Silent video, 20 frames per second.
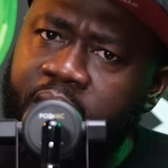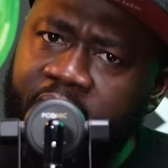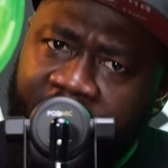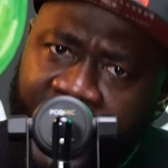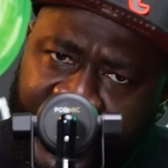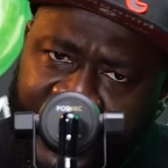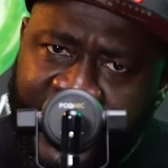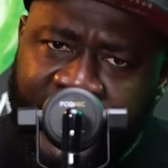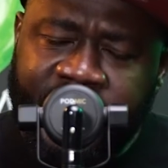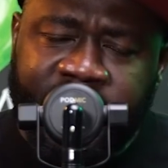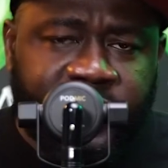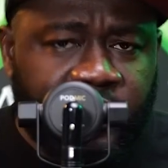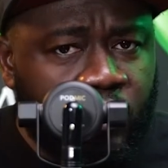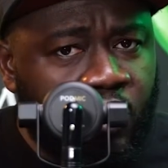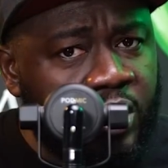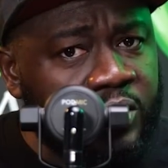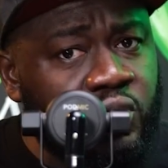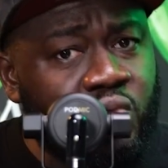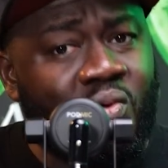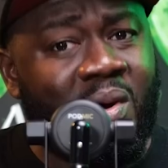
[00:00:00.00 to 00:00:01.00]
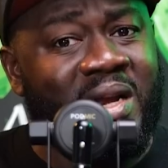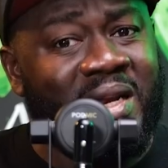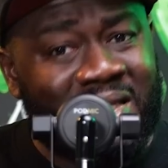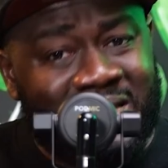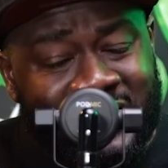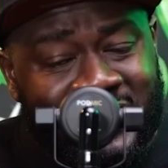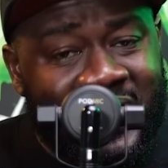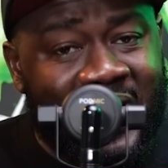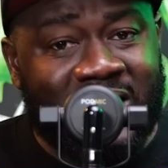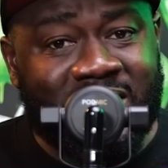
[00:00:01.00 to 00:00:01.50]
And then he got to
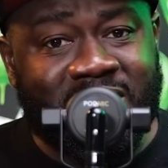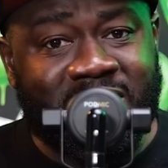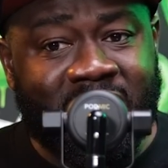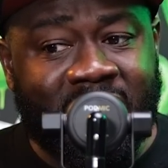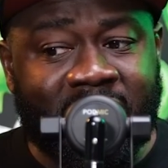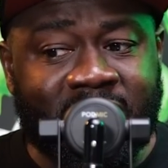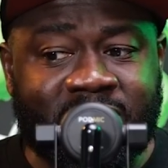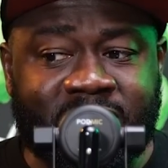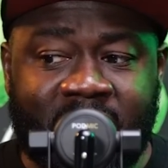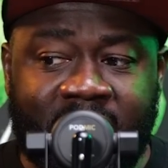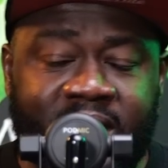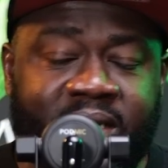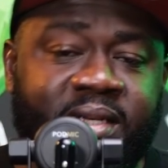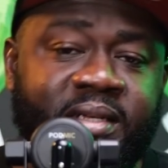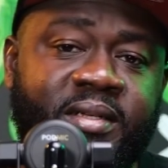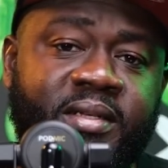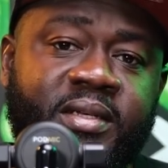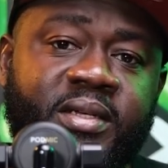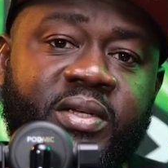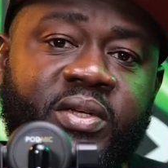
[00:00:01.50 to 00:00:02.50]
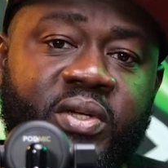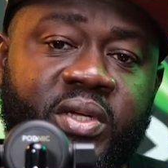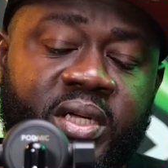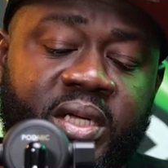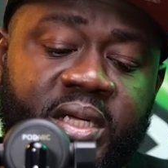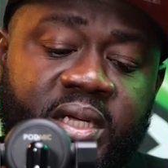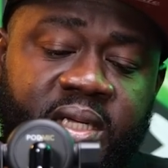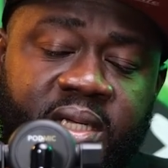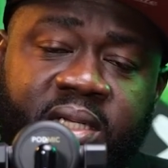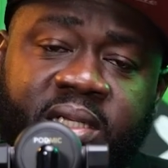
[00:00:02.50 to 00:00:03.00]
understand, say, Charlie,
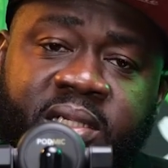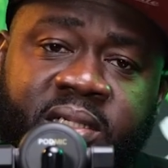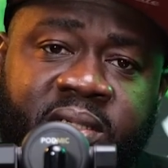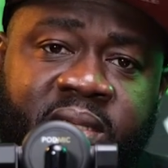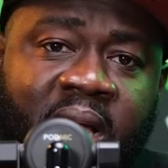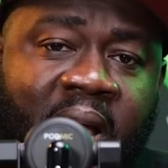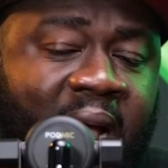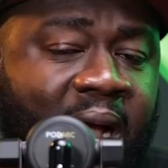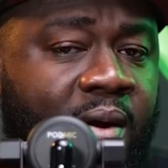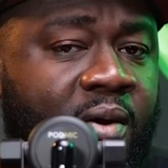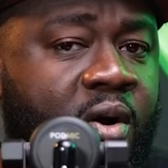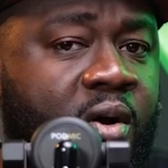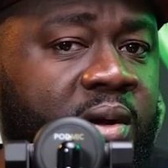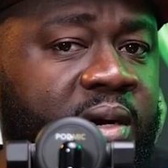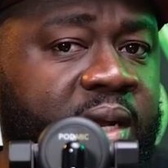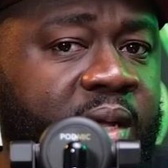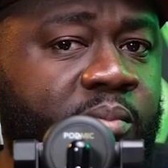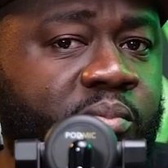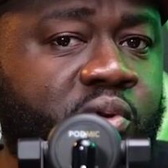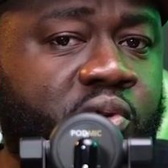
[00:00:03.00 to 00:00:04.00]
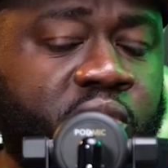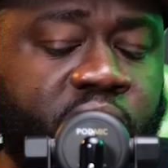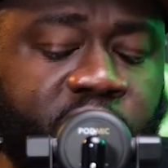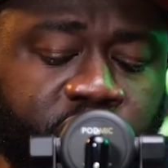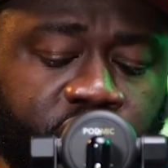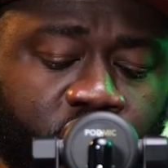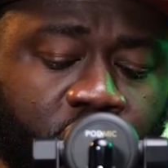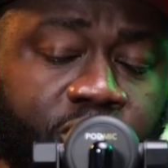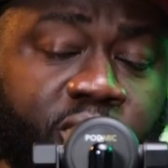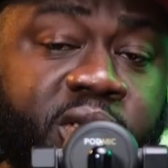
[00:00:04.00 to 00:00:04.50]
how our label
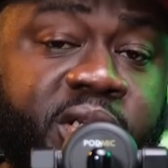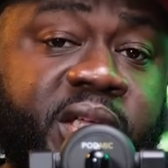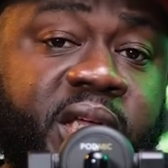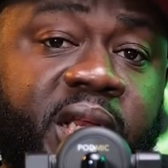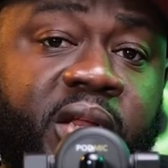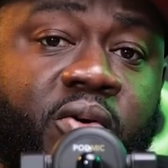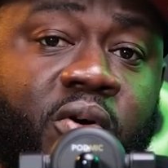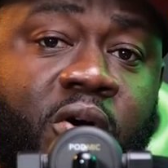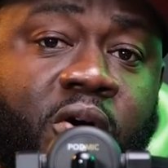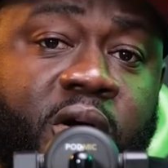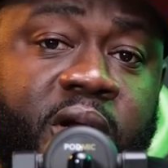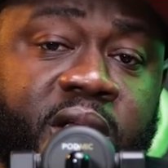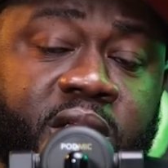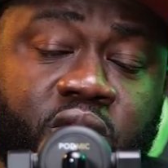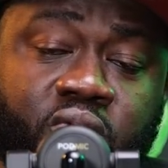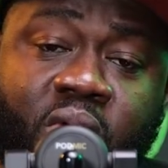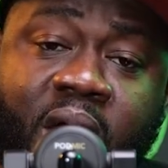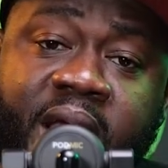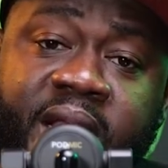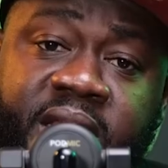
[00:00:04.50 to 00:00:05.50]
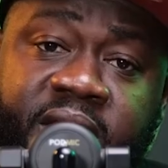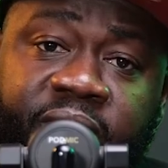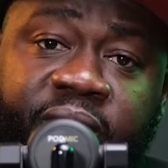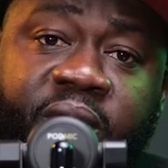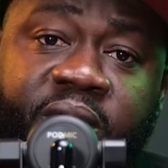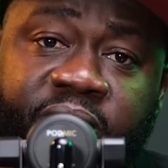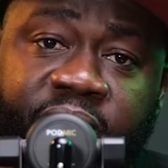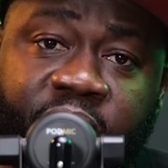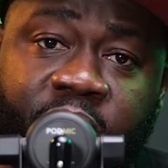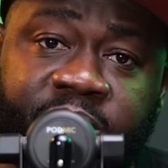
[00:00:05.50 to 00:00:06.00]
no mudili is quite
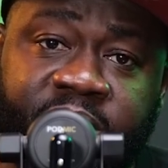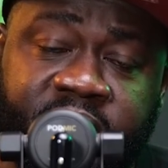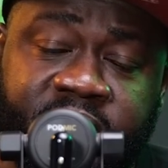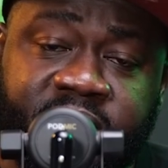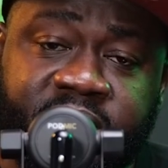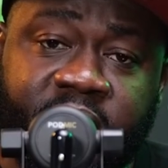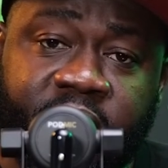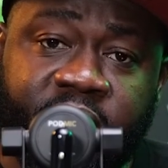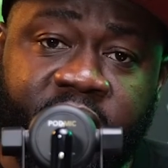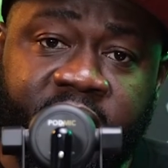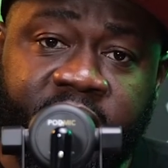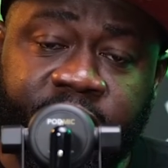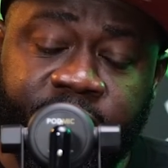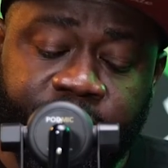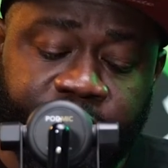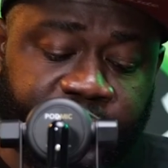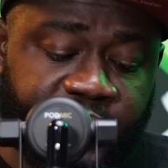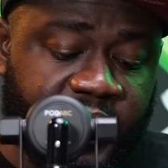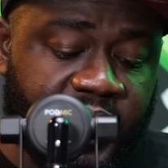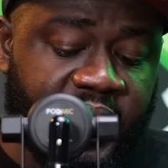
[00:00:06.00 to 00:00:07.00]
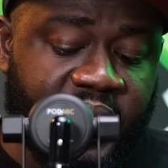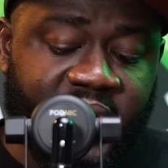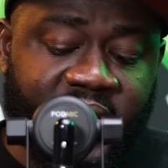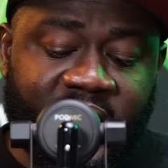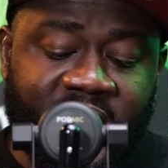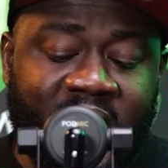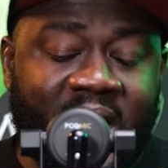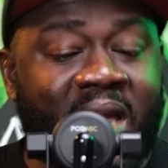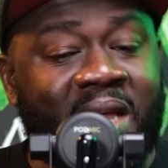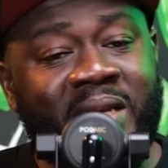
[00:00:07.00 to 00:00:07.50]
different from this terrain.
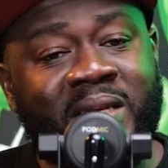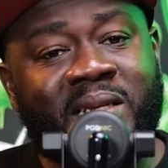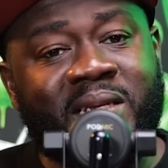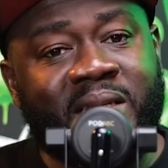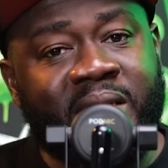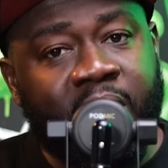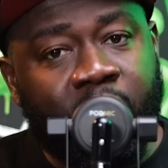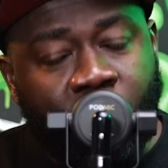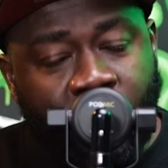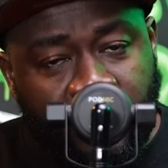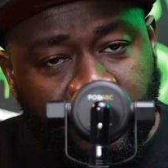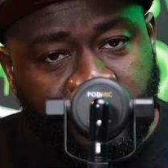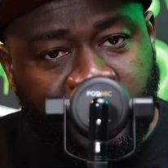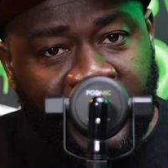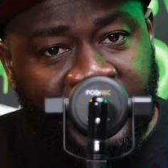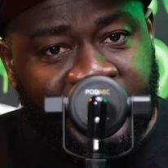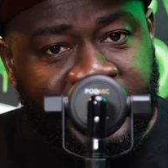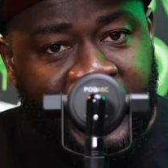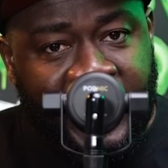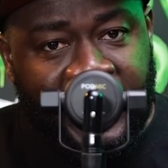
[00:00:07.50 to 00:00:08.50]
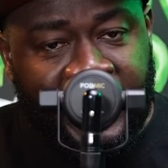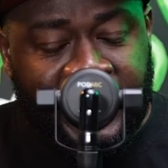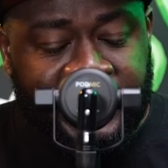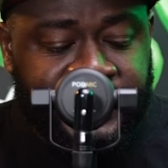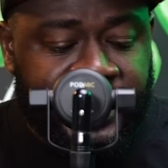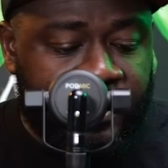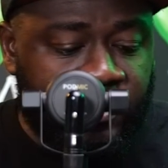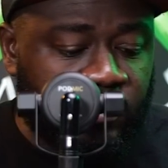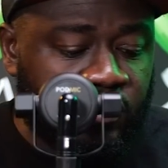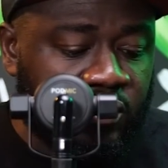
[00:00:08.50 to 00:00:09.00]
And the contract na
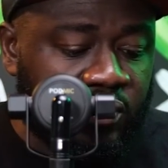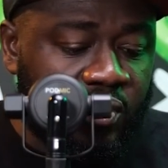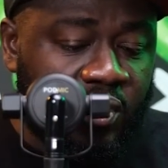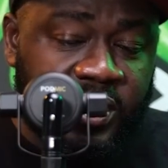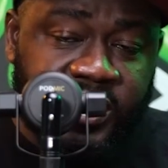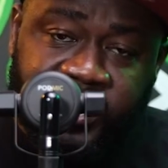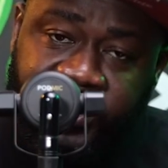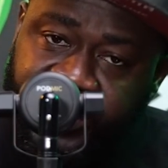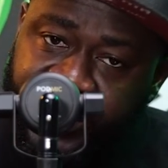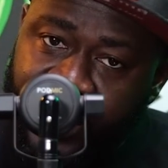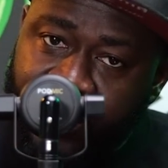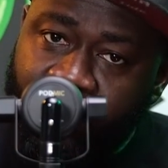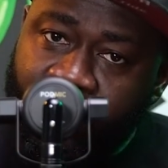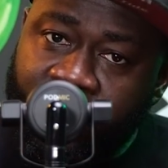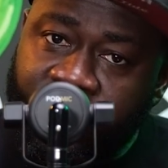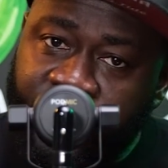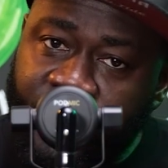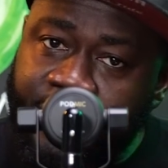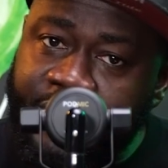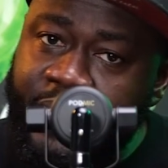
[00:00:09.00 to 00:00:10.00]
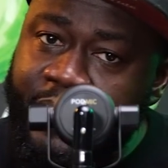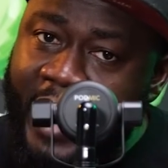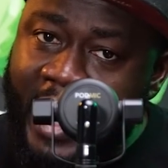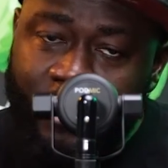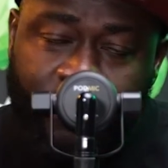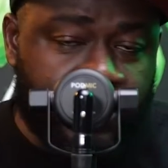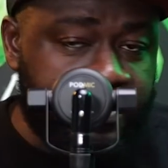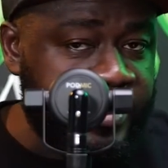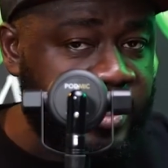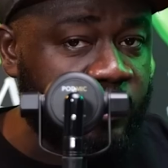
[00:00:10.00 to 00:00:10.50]
ankasano or the chirenkofo bi
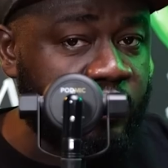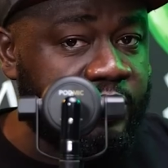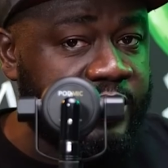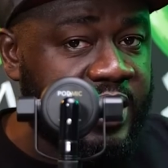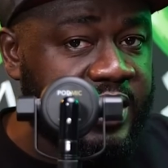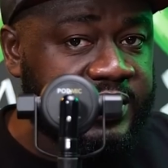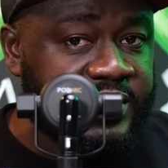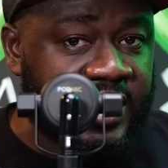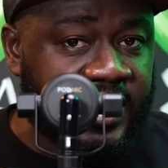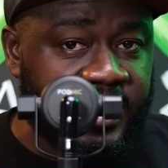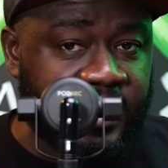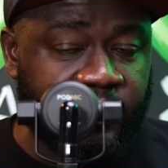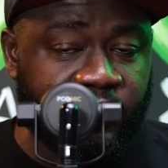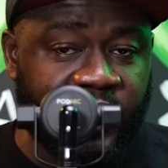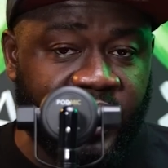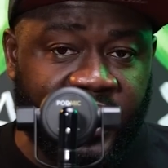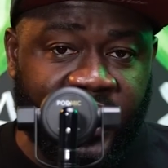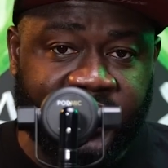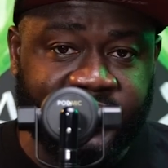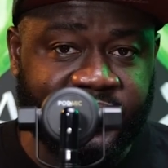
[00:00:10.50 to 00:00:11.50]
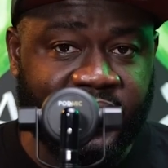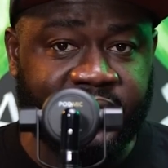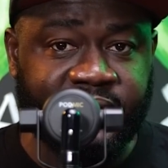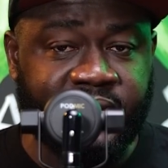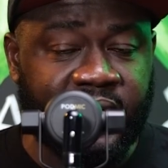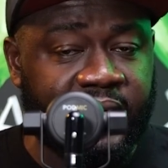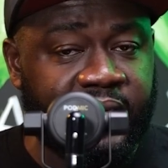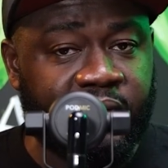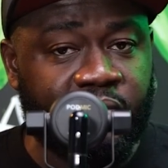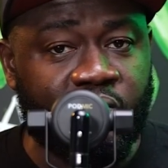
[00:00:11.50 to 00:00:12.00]
baako mienu and they realized that
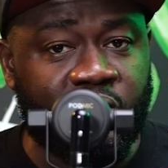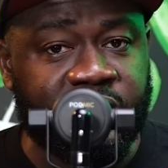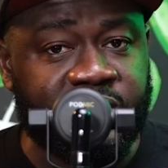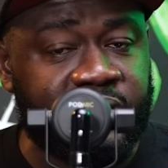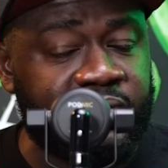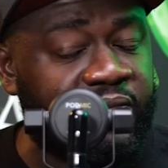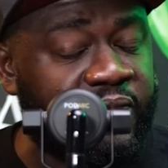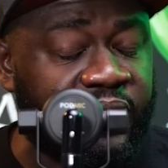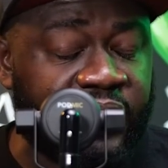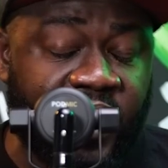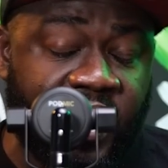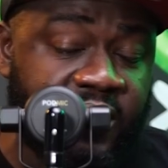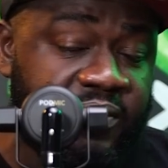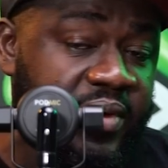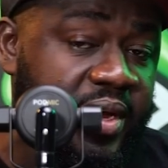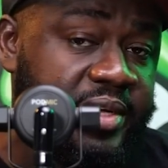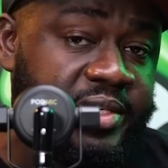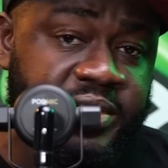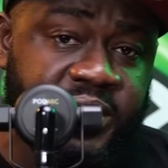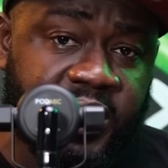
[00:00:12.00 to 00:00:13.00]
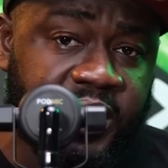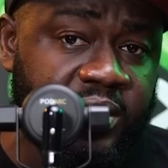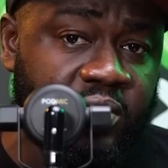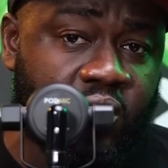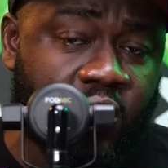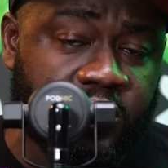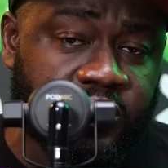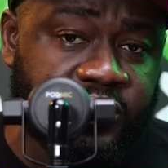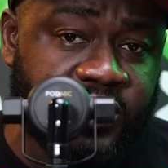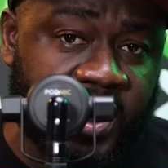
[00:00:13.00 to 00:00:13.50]
Charlie was a very, very shady
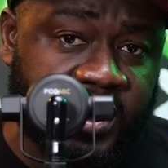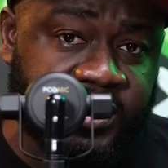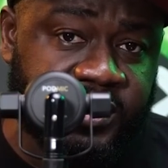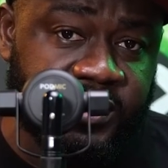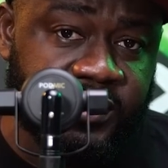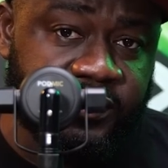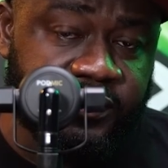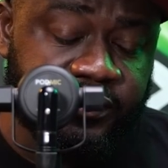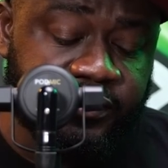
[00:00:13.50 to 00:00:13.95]
contract.